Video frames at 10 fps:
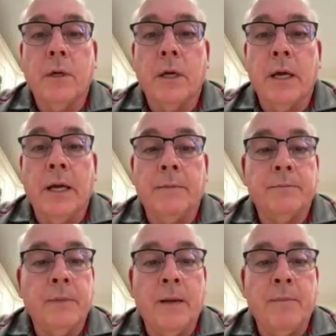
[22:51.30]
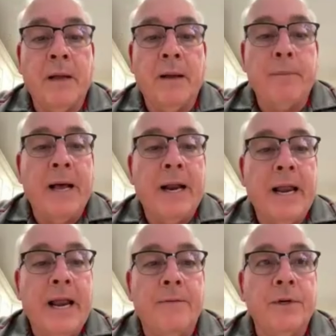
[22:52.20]
About
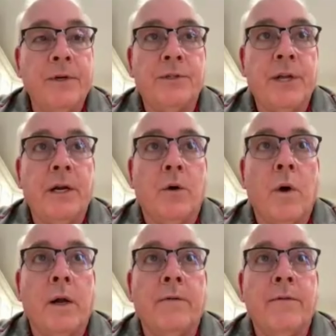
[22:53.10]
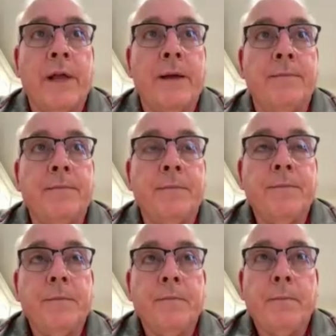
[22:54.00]
every single one of them,
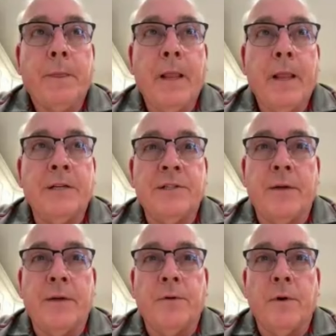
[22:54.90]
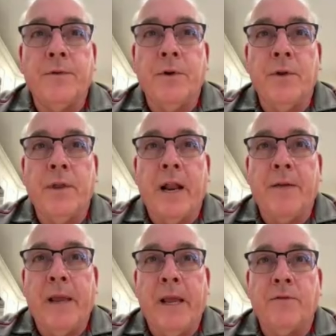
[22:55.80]
except for a few that
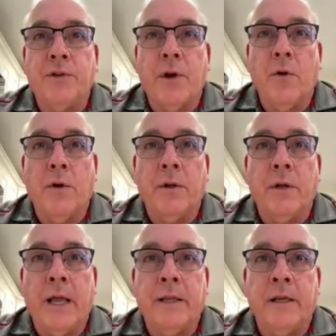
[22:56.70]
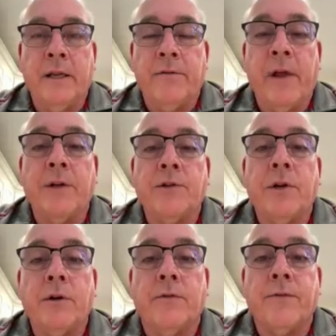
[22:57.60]
I may have showed at the
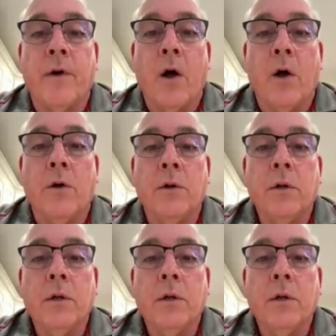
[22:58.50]
convention in the fall,